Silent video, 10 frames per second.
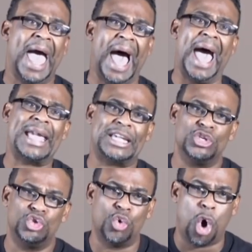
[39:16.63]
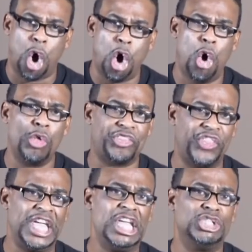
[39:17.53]
I can do all
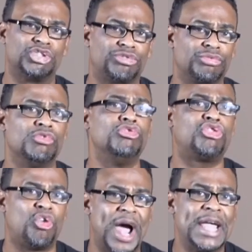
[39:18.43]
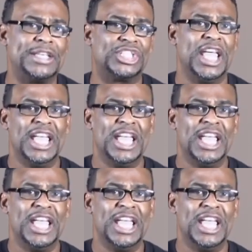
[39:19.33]
things through Christ